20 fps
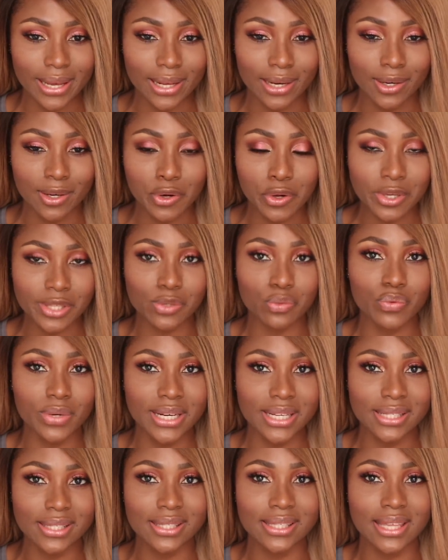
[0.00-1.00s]
It looks
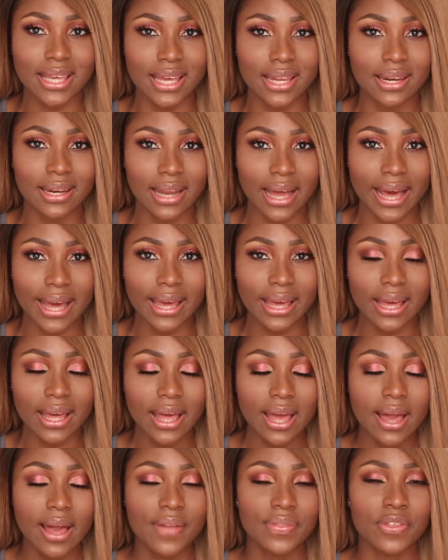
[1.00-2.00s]
really skin-like,
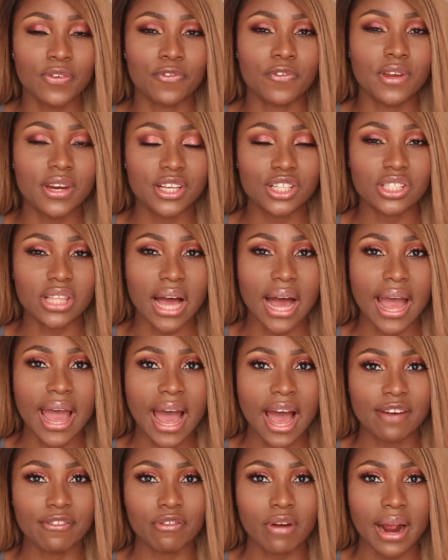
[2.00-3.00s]
the finish that I
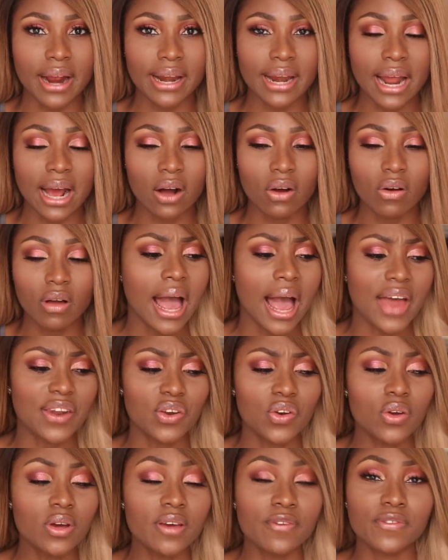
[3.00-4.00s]
have right now. I
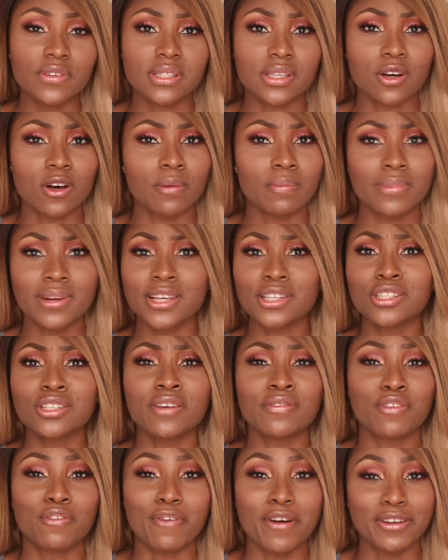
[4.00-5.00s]
don't know if it's a combination
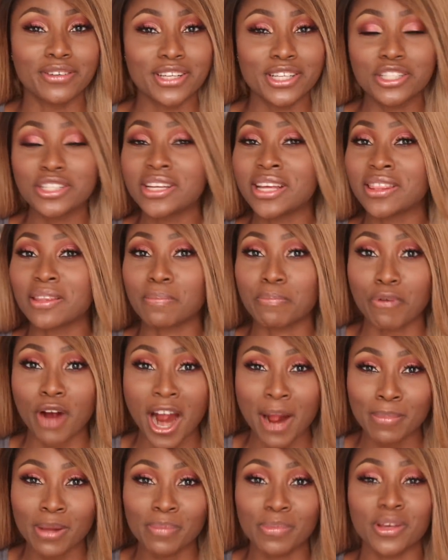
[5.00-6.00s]
of the foundation and the
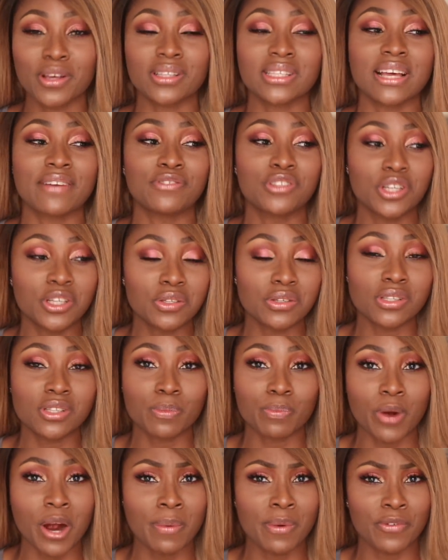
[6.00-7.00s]
primer, because I've just used
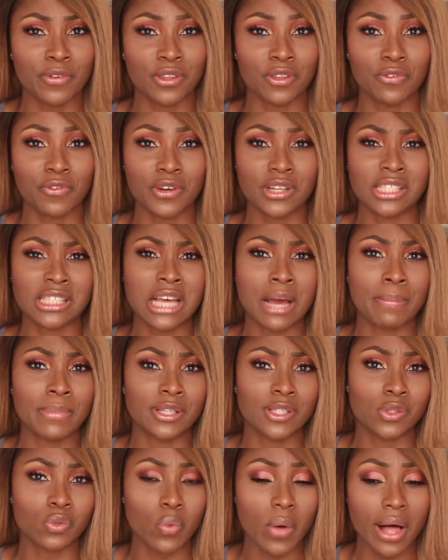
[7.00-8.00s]
the primer for the first time
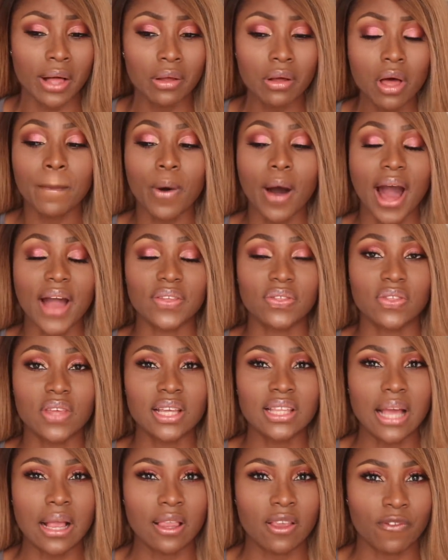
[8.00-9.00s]
as well, but I
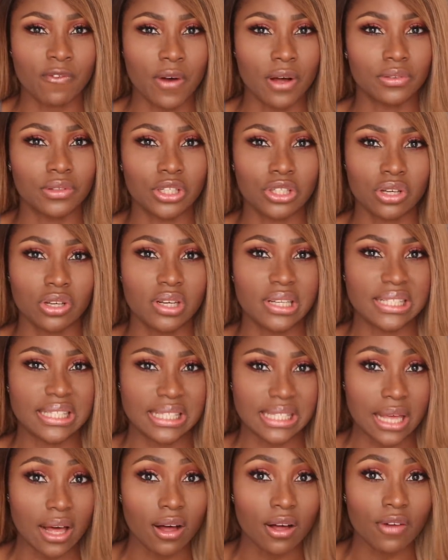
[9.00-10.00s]
think that the foundation
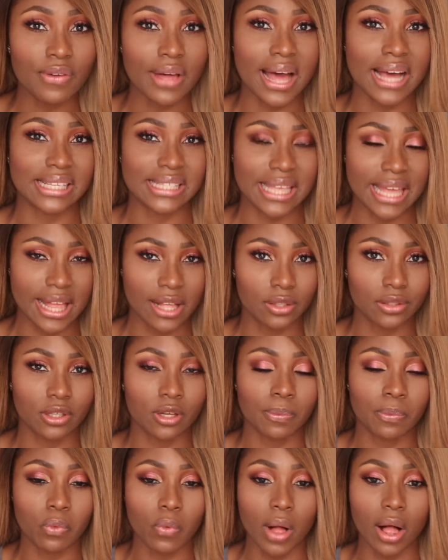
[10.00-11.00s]
itself has held
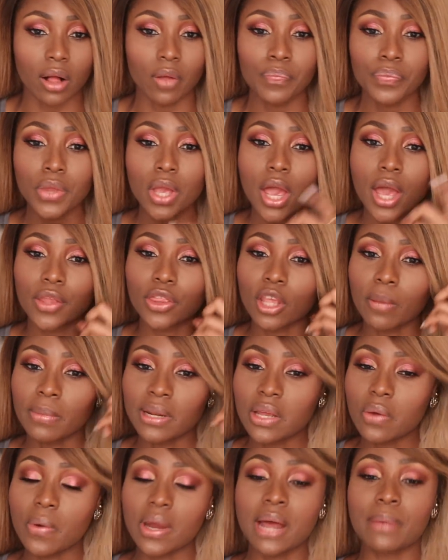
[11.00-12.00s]
up well.
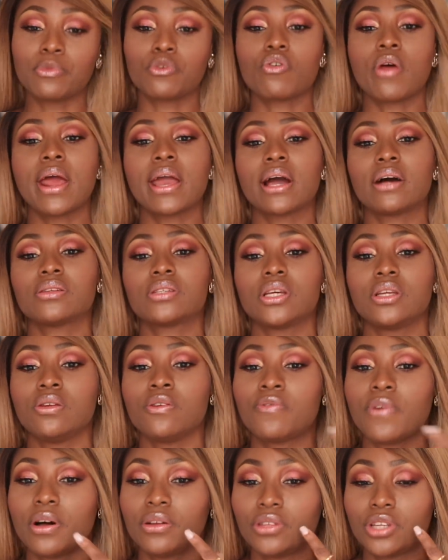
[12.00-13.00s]
Normally when I'm trying out a new
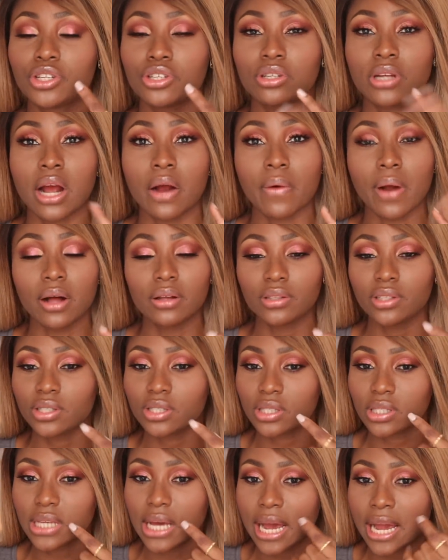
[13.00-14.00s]
foundation around
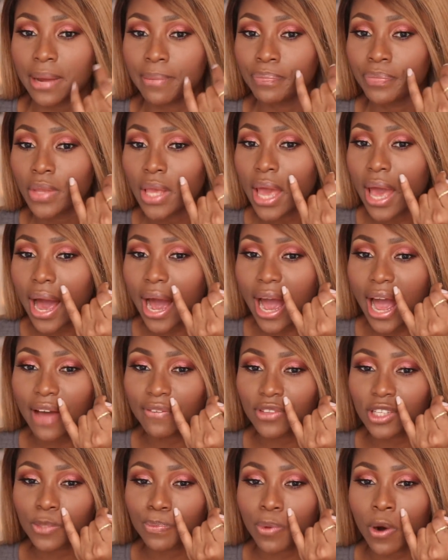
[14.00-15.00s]
this time, I have
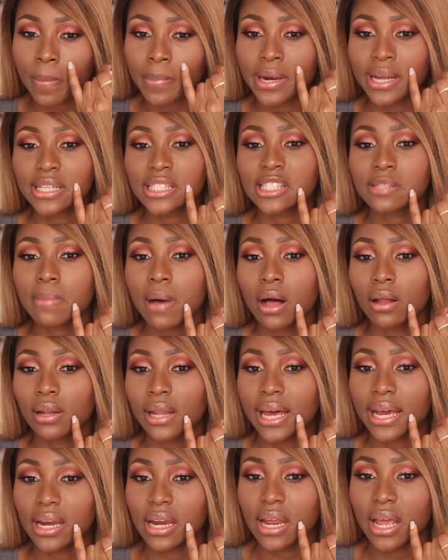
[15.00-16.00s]
this prominent smile
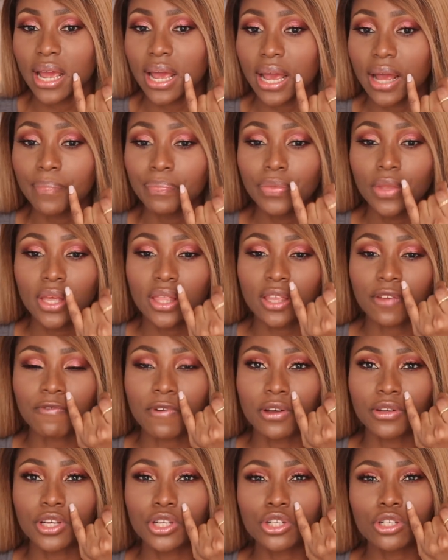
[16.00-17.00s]
line here. The
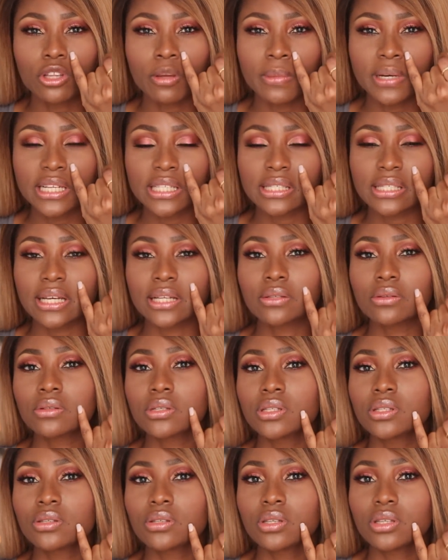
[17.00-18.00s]
foundation normally settles
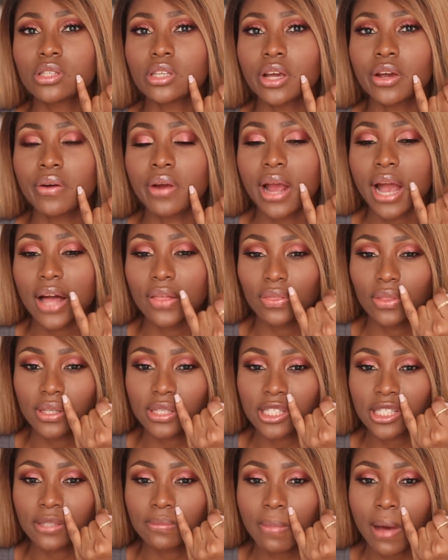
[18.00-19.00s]
into this area and the
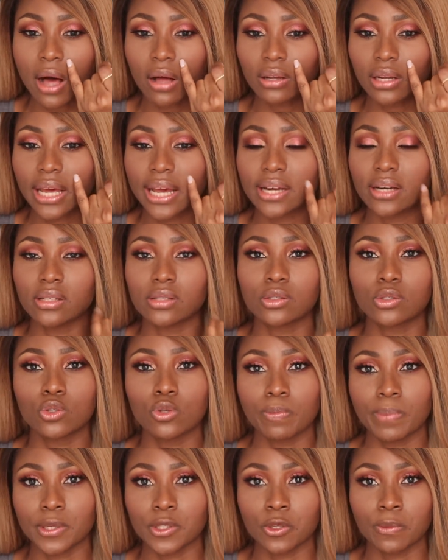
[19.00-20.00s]
smile line is
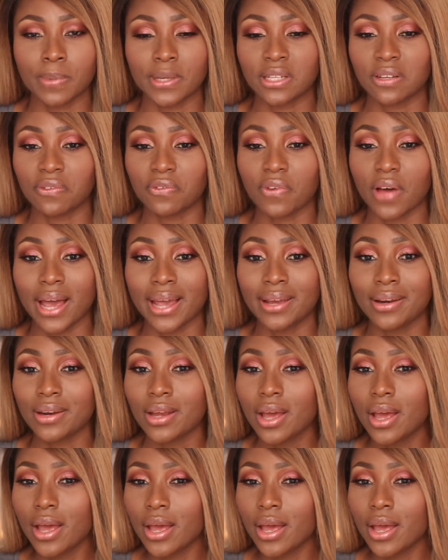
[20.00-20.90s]
super defined.